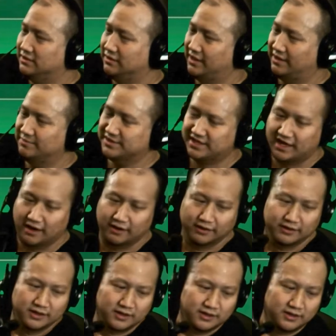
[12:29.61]
Her name's
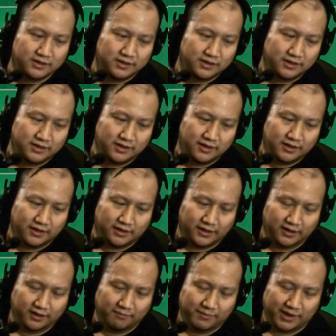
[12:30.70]
Karen,
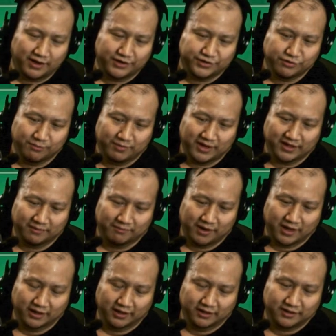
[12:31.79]
and married to a buddy of
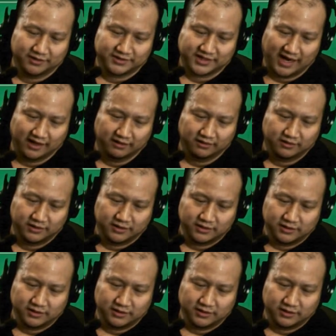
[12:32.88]
mine, Tyler.